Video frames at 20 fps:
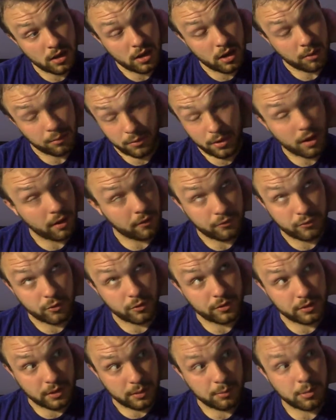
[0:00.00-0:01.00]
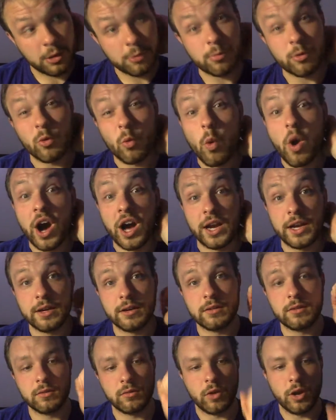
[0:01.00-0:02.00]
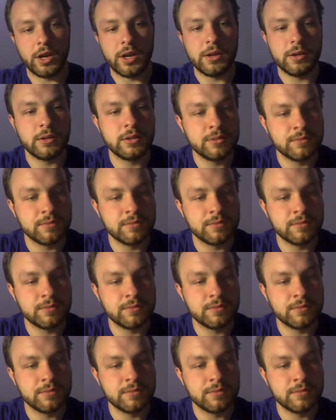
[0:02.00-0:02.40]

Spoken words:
that people want, right?